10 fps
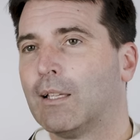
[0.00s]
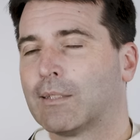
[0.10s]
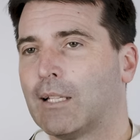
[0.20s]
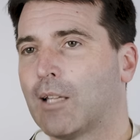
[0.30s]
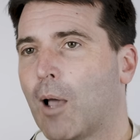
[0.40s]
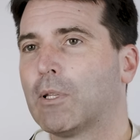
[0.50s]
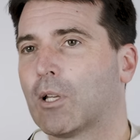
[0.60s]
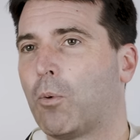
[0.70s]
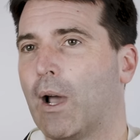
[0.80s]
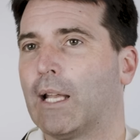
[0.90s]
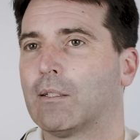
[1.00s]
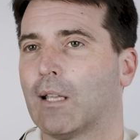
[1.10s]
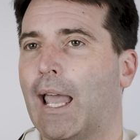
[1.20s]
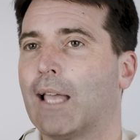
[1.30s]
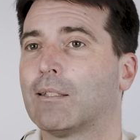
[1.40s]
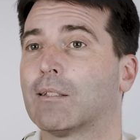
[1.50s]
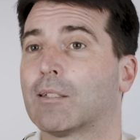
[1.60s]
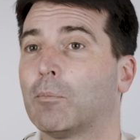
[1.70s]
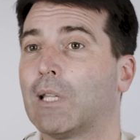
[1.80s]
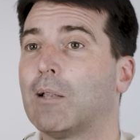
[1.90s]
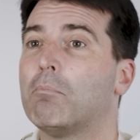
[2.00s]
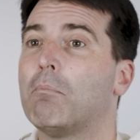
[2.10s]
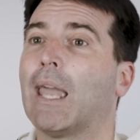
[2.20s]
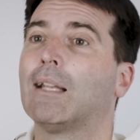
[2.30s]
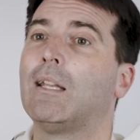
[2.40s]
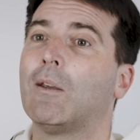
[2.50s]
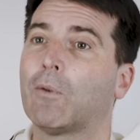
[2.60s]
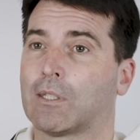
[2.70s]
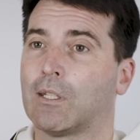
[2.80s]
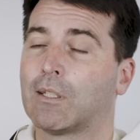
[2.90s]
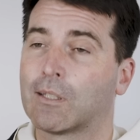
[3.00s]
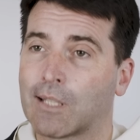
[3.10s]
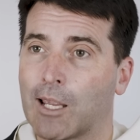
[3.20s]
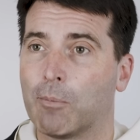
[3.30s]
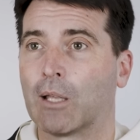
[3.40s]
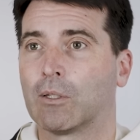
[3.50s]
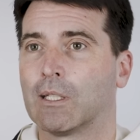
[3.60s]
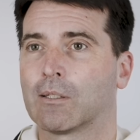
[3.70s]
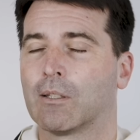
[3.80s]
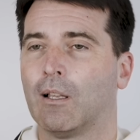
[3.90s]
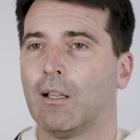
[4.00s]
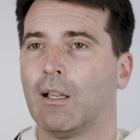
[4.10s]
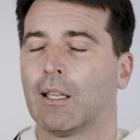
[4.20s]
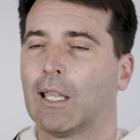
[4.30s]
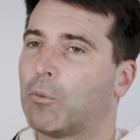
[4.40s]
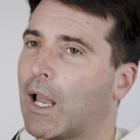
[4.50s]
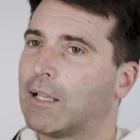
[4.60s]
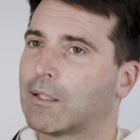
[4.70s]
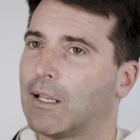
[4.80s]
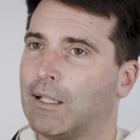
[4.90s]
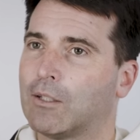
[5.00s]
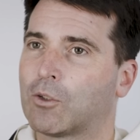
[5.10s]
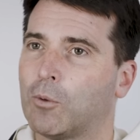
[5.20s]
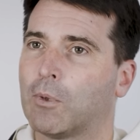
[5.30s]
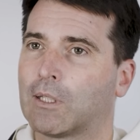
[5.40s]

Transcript: St. Thomas Aquinas has something magnificent to say about this. He writes in his Summa